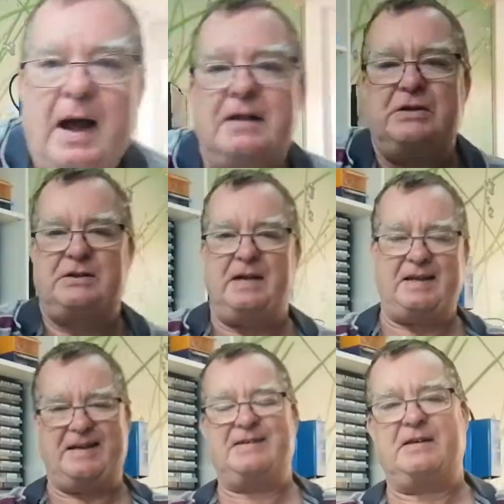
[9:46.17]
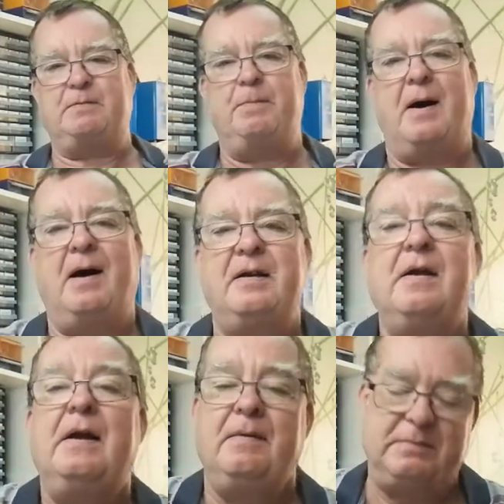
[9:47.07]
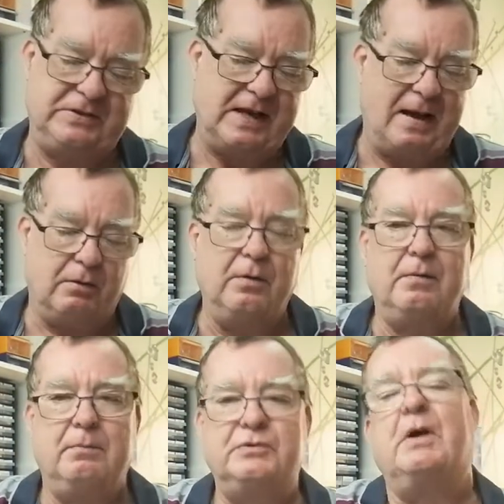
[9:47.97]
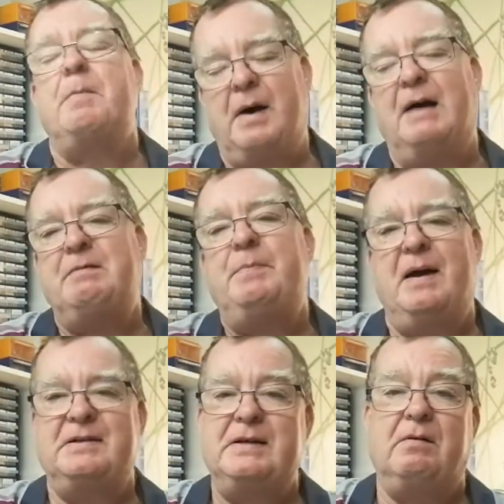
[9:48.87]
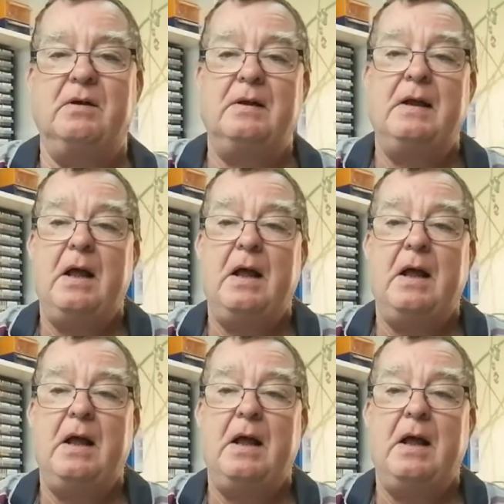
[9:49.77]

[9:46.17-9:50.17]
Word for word: and it's it is this buy, sell, sorry buy repair sell.